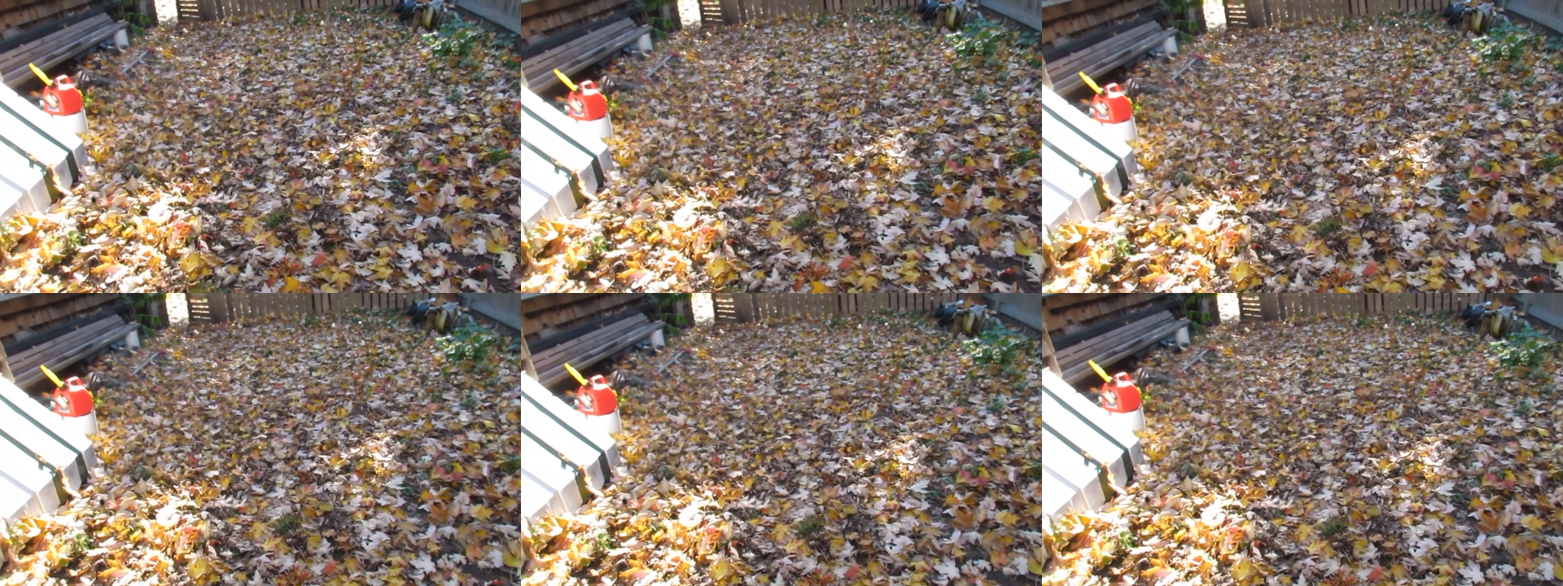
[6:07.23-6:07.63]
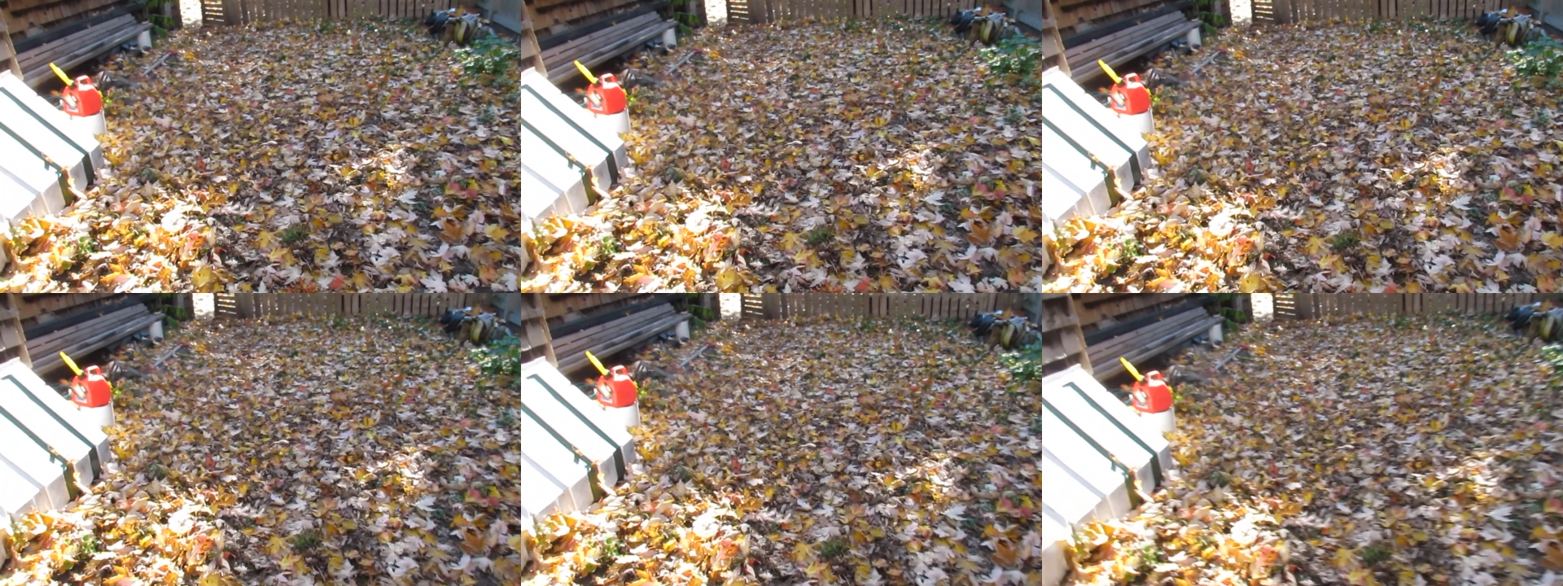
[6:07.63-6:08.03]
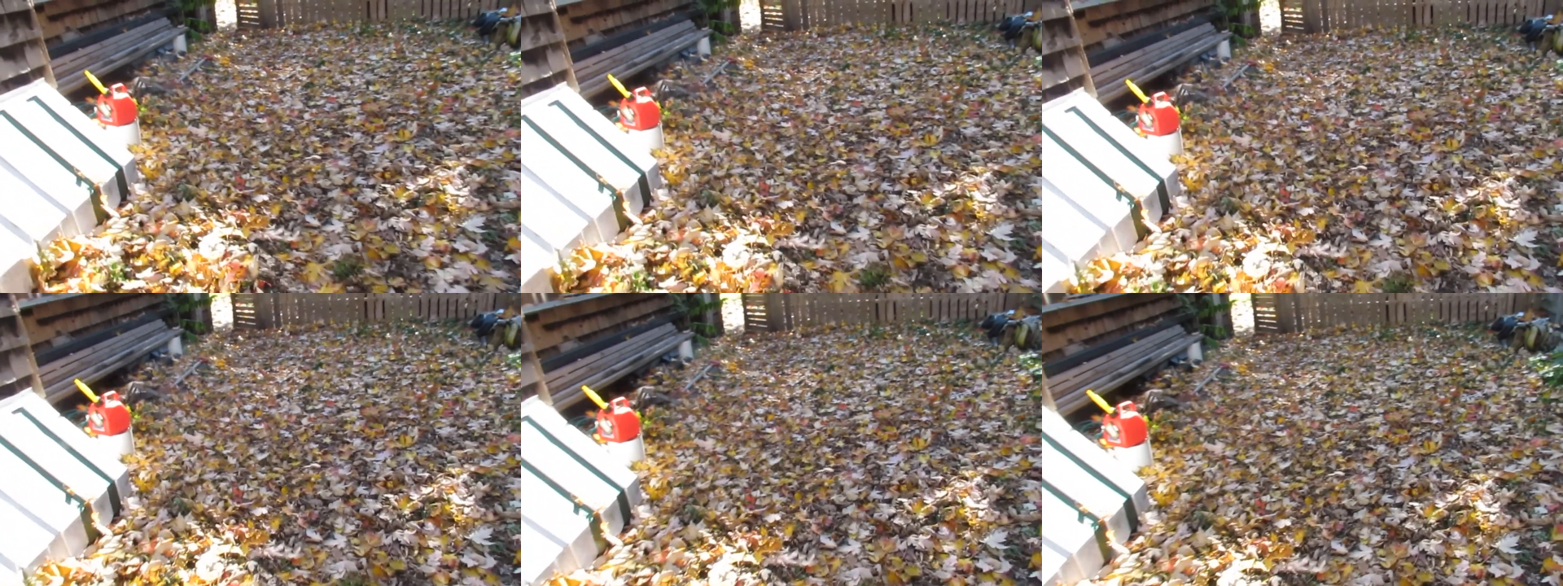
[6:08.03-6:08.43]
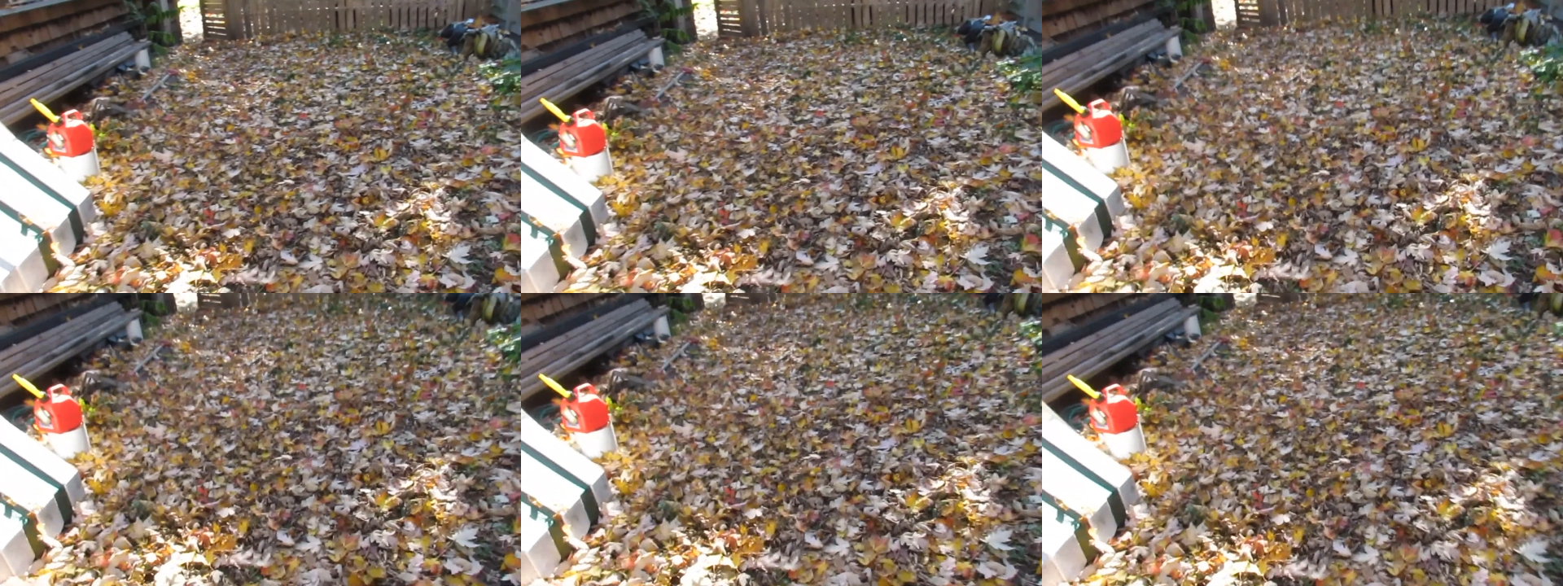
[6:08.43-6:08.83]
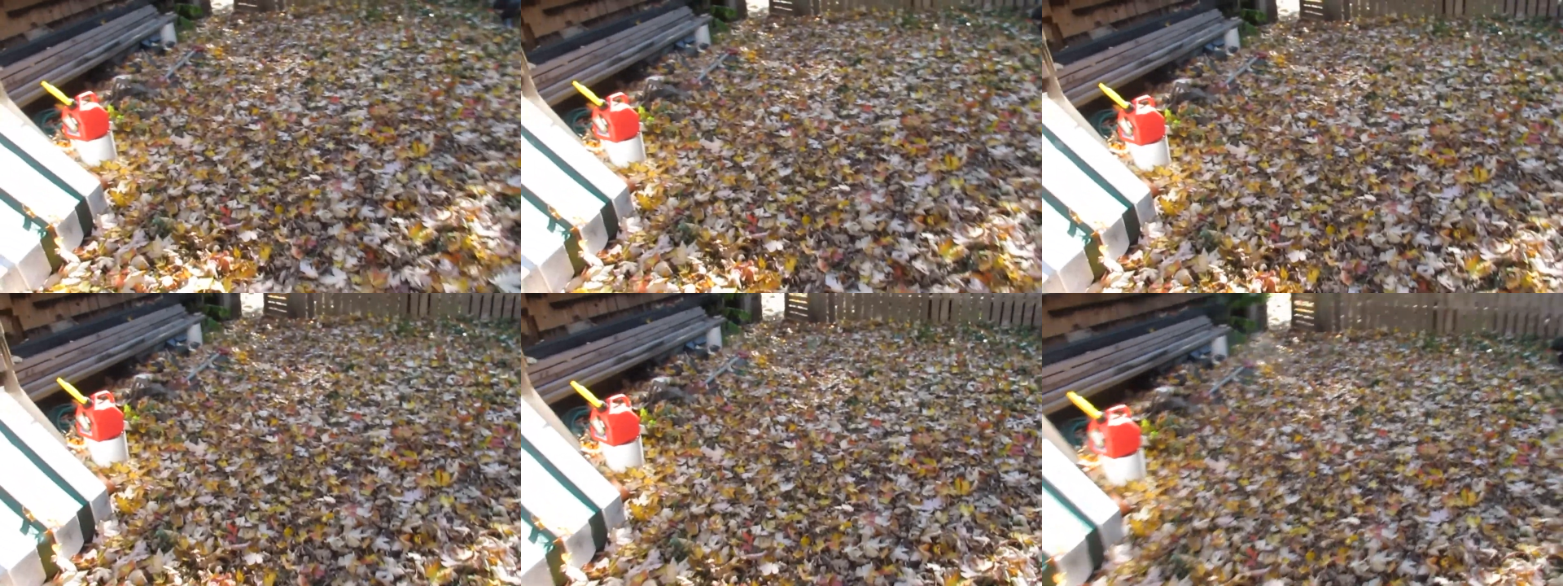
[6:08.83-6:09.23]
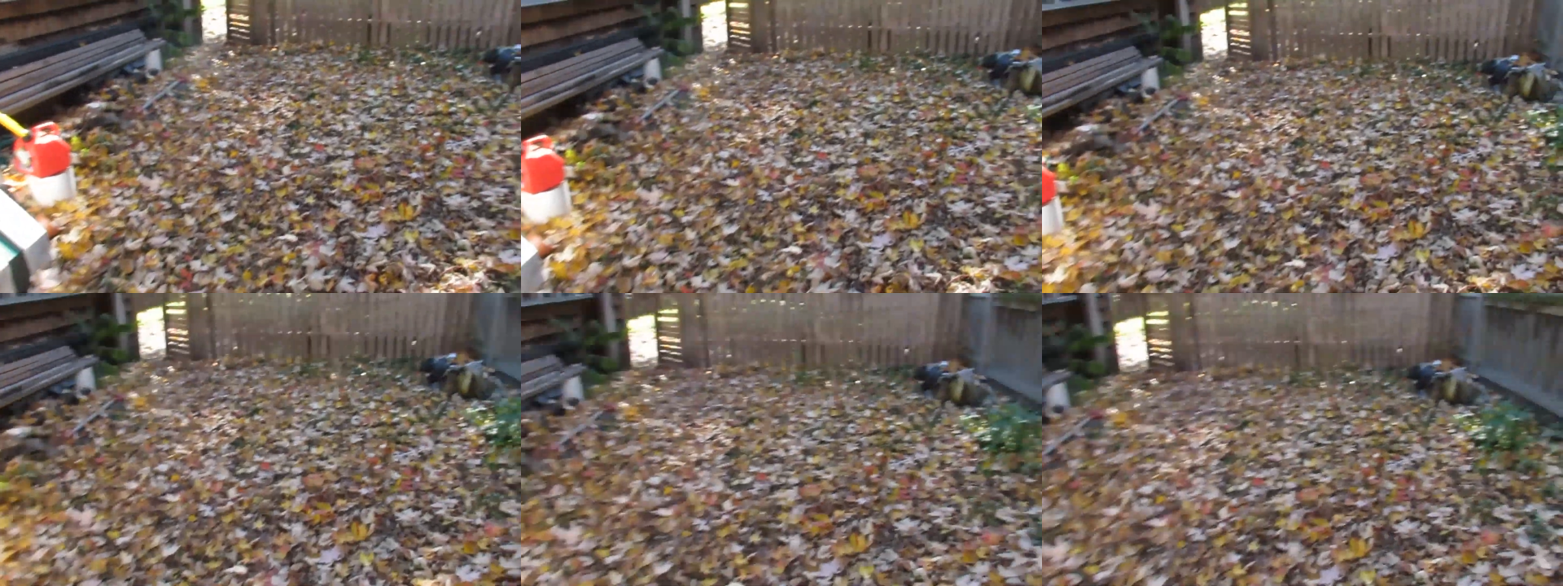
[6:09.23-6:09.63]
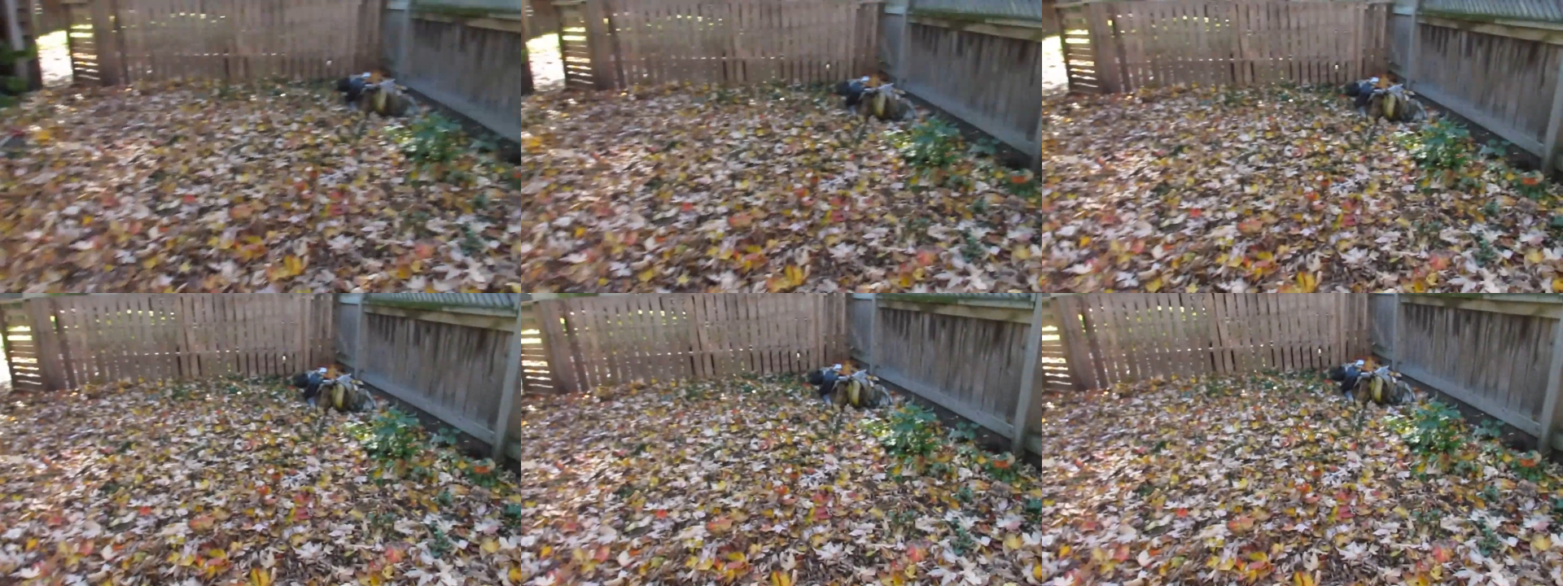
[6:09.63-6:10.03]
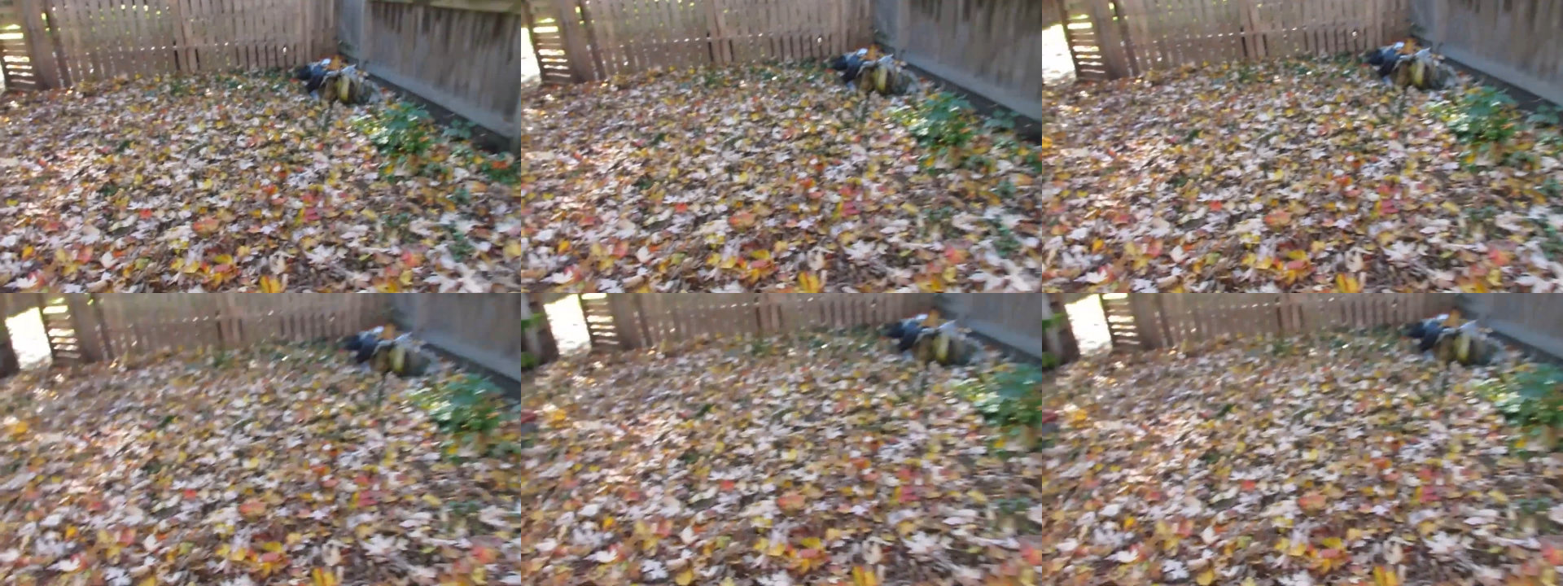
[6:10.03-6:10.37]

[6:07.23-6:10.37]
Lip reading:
Nobody's mouth can be seen.